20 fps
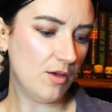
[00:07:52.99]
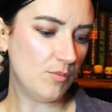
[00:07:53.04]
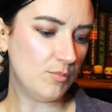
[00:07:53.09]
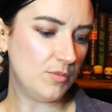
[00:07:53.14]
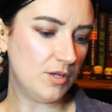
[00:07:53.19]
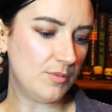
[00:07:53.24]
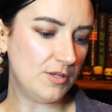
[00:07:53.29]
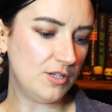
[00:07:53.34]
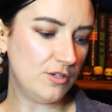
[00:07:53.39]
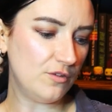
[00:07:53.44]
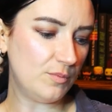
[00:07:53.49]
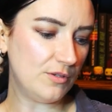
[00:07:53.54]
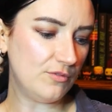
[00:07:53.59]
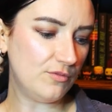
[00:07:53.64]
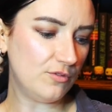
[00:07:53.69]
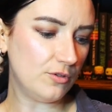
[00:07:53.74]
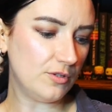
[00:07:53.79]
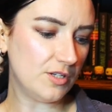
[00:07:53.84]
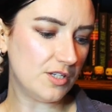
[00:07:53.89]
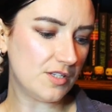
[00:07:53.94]
Maybe you've been
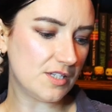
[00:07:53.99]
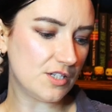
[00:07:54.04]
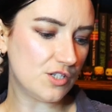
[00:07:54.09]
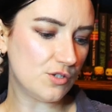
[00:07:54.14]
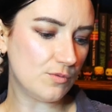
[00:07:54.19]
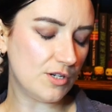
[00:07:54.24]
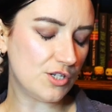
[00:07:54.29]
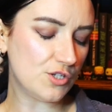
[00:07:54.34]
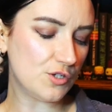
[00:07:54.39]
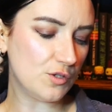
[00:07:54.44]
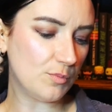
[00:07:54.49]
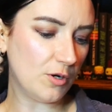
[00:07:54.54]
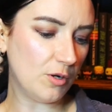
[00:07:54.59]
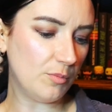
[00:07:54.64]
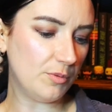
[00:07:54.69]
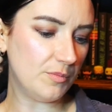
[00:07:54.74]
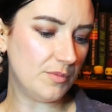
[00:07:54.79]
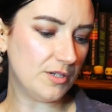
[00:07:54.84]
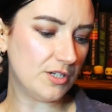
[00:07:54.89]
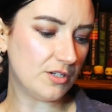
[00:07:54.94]
viewing a situation or
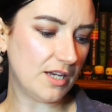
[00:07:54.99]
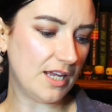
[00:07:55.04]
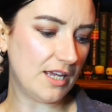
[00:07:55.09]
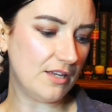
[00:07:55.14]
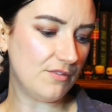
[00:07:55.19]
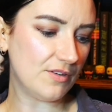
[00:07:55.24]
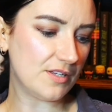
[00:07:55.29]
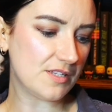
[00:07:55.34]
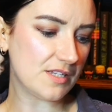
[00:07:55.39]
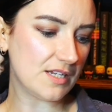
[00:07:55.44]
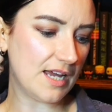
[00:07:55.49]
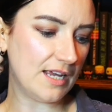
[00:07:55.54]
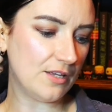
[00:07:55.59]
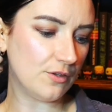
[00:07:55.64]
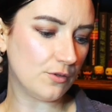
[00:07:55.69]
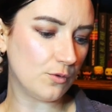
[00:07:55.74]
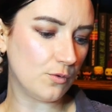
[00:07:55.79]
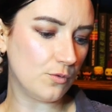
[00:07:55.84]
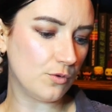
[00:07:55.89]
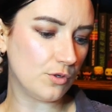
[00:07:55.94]
problem in your life as an
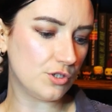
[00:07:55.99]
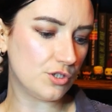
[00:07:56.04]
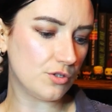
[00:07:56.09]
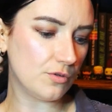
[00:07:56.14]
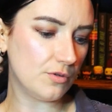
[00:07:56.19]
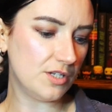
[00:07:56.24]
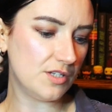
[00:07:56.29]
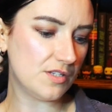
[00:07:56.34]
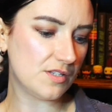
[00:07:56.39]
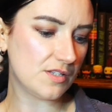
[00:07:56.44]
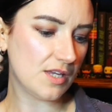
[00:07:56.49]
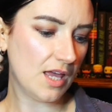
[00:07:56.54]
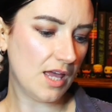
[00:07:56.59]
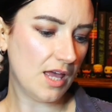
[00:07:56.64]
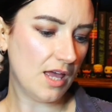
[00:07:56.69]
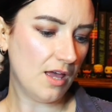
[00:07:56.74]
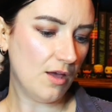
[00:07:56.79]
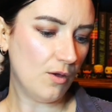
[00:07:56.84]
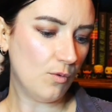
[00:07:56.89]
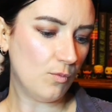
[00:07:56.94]
either-or choice,
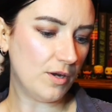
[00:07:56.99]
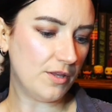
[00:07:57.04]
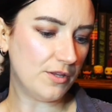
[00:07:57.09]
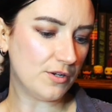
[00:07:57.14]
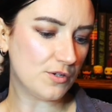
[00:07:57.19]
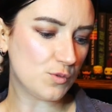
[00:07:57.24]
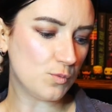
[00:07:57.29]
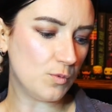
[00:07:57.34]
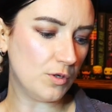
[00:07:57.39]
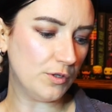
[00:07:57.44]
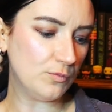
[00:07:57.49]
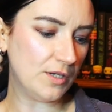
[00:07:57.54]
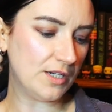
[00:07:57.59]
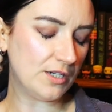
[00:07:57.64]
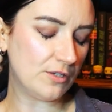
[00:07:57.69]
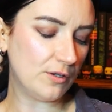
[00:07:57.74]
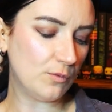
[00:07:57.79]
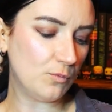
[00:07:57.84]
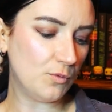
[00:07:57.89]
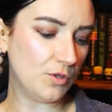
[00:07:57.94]
where there's one
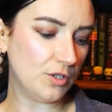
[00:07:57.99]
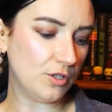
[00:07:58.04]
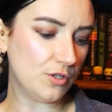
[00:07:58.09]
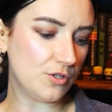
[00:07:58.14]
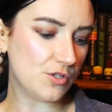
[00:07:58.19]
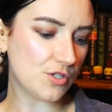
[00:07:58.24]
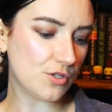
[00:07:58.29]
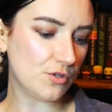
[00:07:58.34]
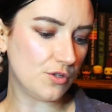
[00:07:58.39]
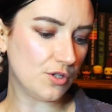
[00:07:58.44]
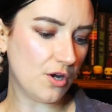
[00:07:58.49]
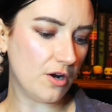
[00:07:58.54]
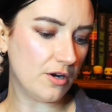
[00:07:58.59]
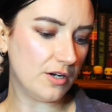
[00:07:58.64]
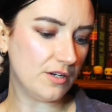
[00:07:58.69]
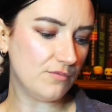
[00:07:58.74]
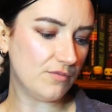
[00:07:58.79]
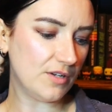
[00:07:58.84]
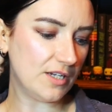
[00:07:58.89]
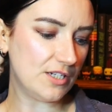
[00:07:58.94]
winner and one loser. The
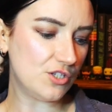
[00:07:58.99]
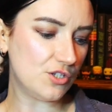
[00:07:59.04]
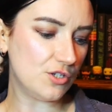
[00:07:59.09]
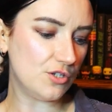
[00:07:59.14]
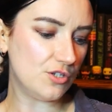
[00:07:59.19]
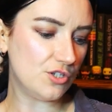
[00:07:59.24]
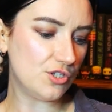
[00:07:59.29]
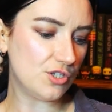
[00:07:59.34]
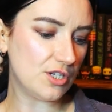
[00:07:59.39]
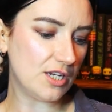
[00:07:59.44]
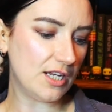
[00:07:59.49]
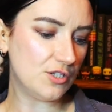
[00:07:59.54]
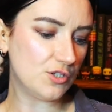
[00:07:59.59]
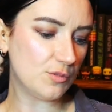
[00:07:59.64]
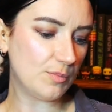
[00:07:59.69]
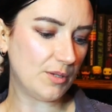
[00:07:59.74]
card invites you to shed your